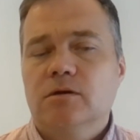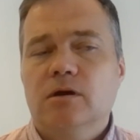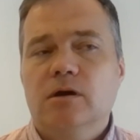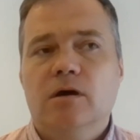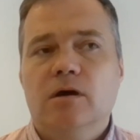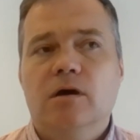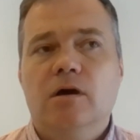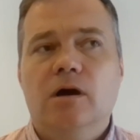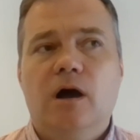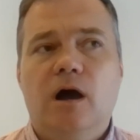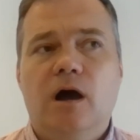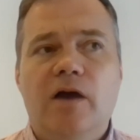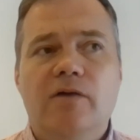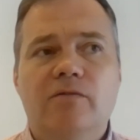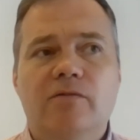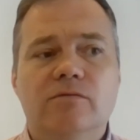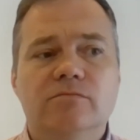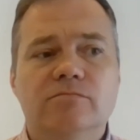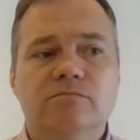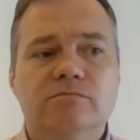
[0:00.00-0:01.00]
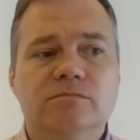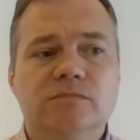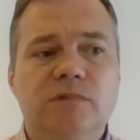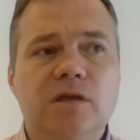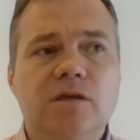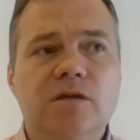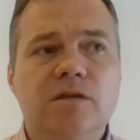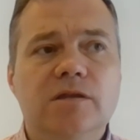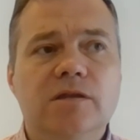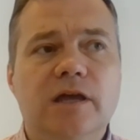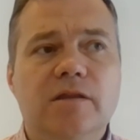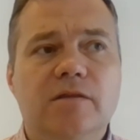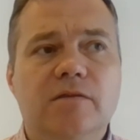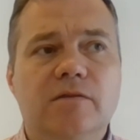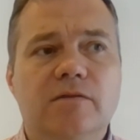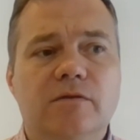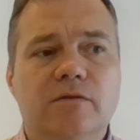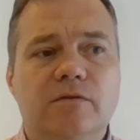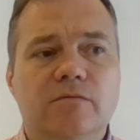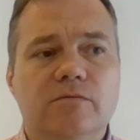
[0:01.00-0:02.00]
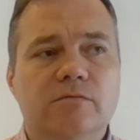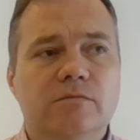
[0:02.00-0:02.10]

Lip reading: I think that